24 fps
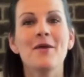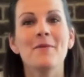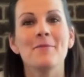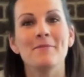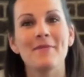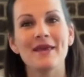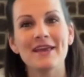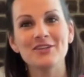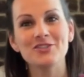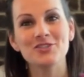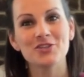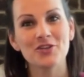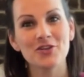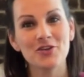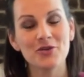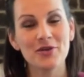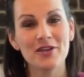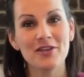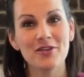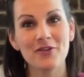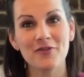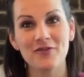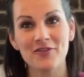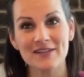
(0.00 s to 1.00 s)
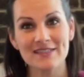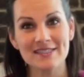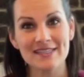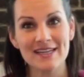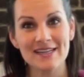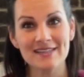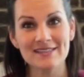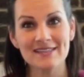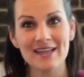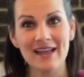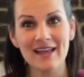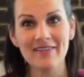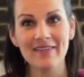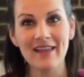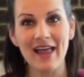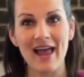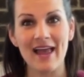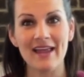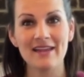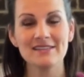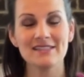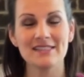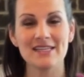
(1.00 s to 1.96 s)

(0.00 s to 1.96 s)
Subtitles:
make sure you either visit us online,